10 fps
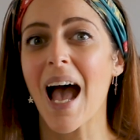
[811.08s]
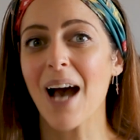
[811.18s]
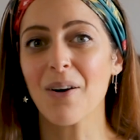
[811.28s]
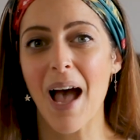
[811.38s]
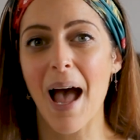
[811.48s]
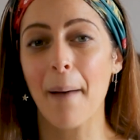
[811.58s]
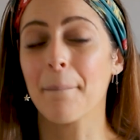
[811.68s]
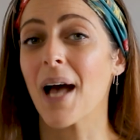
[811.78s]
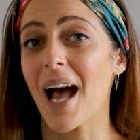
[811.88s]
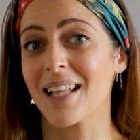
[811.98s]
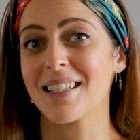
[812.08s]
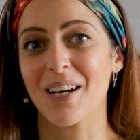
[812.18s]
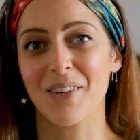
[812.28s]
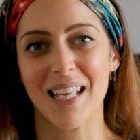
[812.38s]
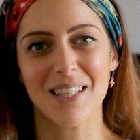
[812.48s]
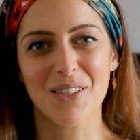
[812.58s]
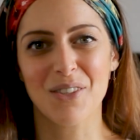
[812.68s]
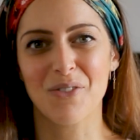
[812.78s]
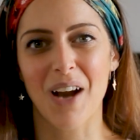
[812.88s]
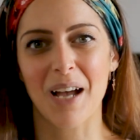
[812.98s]
our app and our
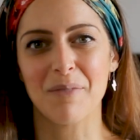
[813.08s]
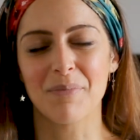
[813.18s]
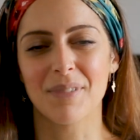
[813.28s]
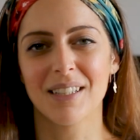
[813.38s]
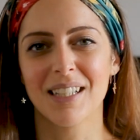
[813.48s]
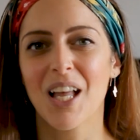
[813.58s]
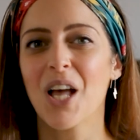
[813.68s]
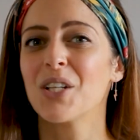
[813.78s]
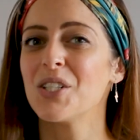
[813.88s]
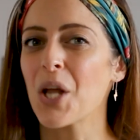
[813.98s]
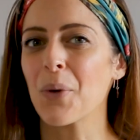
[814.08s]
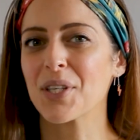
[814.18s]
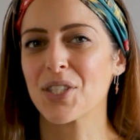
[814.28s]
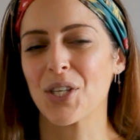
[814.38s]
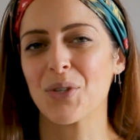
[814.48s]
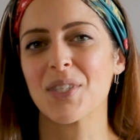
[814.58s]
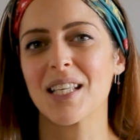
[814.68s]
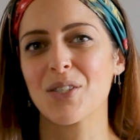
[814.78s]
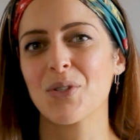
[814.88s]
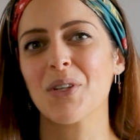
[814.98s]
Instagram. No
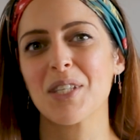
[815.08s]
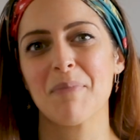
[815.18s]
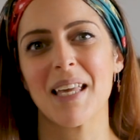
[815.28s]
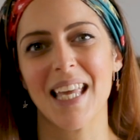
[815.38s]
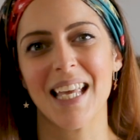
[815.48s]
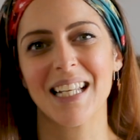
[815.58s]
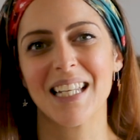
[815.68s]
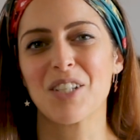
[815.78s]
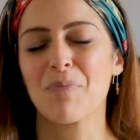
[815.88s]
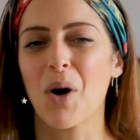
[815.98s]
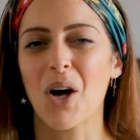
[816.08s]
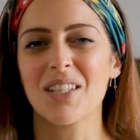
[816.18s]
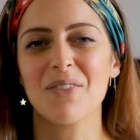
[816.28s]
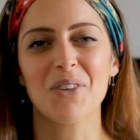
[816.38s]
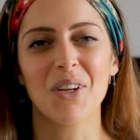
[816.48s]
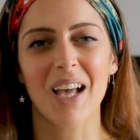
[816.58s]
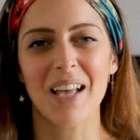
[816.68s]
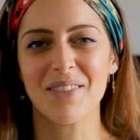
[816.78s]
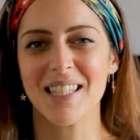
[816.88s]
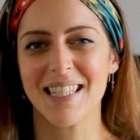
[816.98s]
excuses not to make English part of your
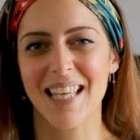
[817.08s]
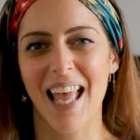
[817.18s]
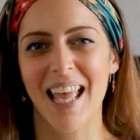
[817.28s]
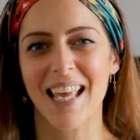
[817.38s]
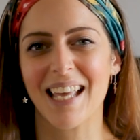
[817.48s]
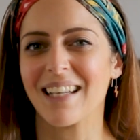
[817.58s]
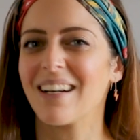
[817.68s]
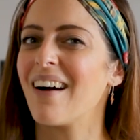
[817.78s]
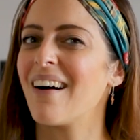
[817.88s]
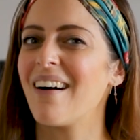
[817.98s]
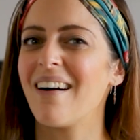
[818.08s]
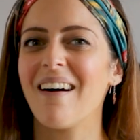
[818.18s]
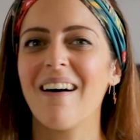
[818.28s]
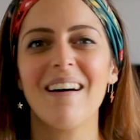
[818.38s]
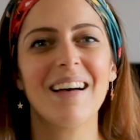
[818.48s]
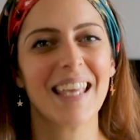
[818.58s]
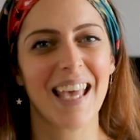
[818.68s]
life today. Ah,